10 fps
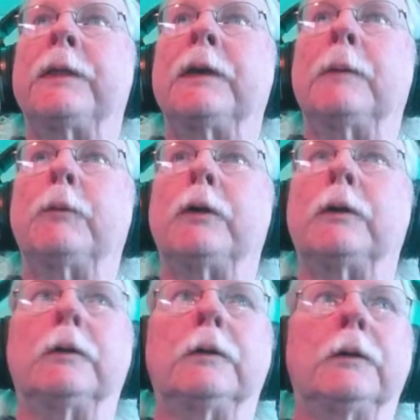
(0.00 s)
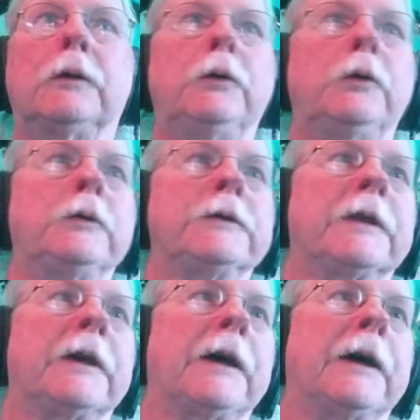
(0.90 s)
I'm going to lose
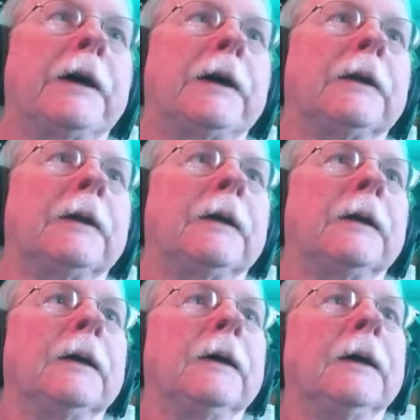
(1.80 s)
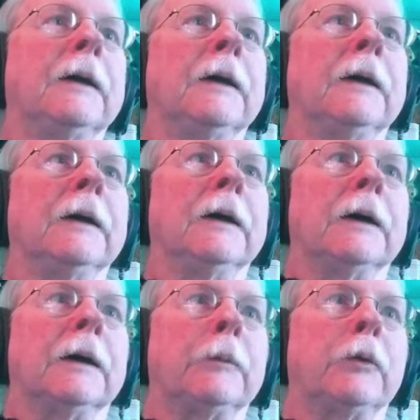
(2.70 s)
that.
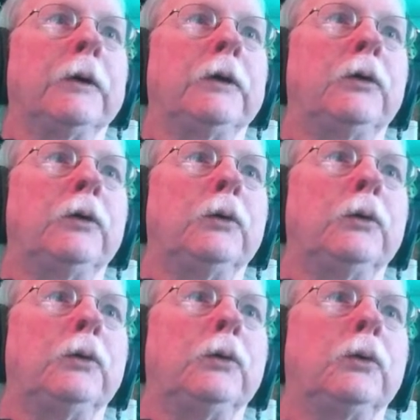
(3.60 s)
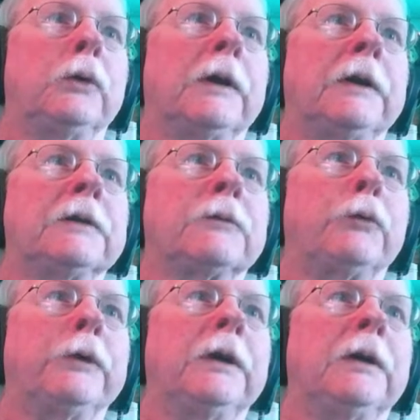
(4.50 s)
I'm going to, can I just
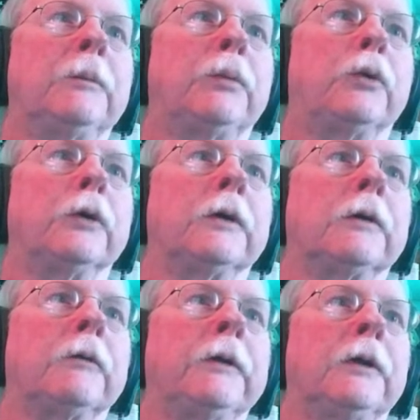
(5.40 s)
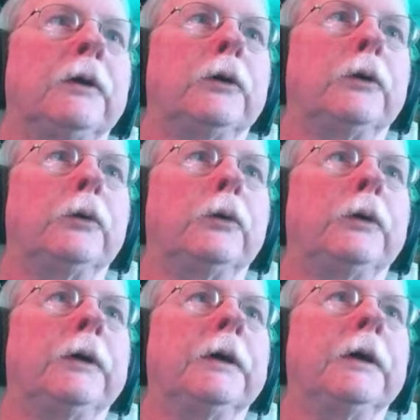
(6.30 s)
re-import, reload
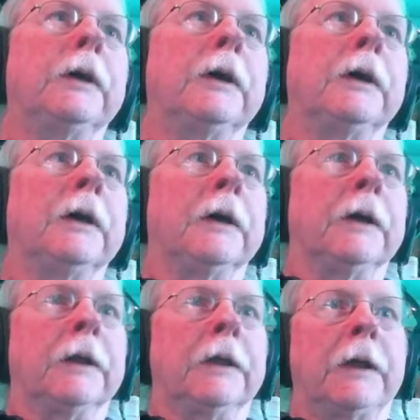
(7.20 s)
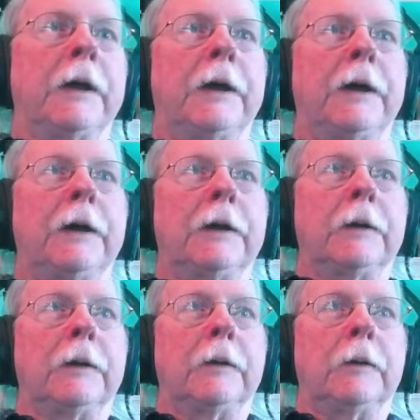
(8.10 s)
that,
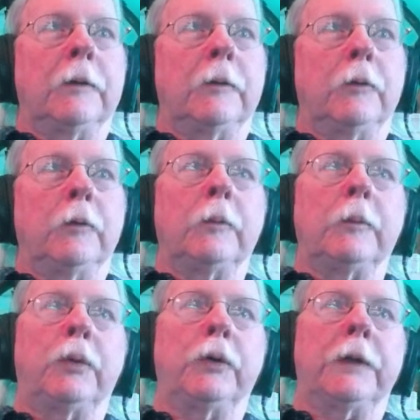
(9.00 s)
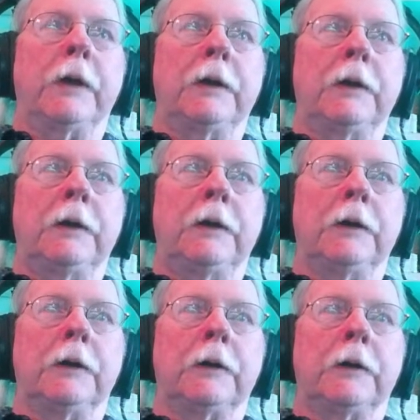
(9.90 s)
put that in
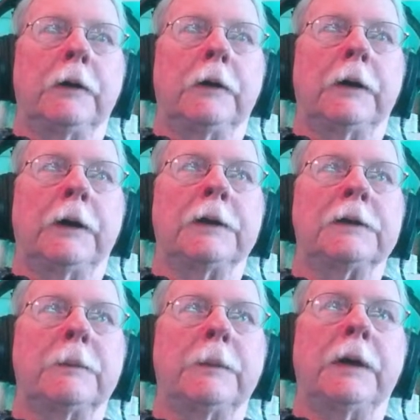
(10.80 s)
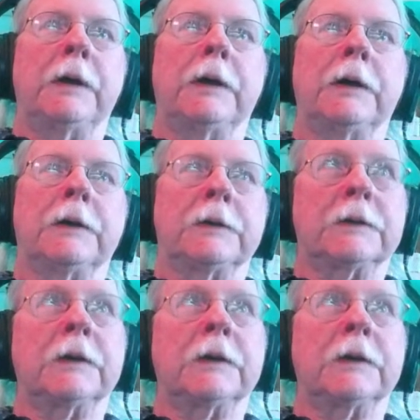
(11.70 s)
here as a mask.